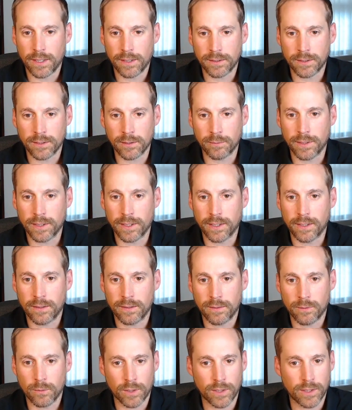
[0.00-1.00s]
a little bit
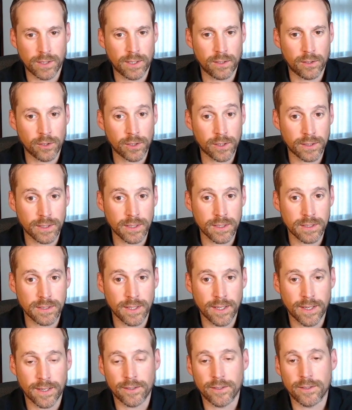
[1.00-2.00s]
when they look at these
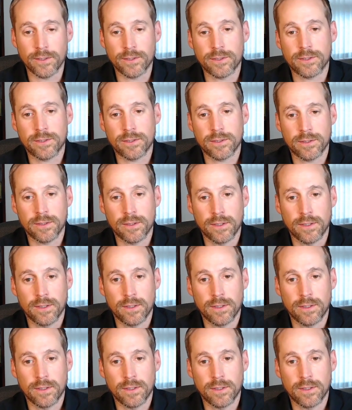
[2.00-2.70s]
standards,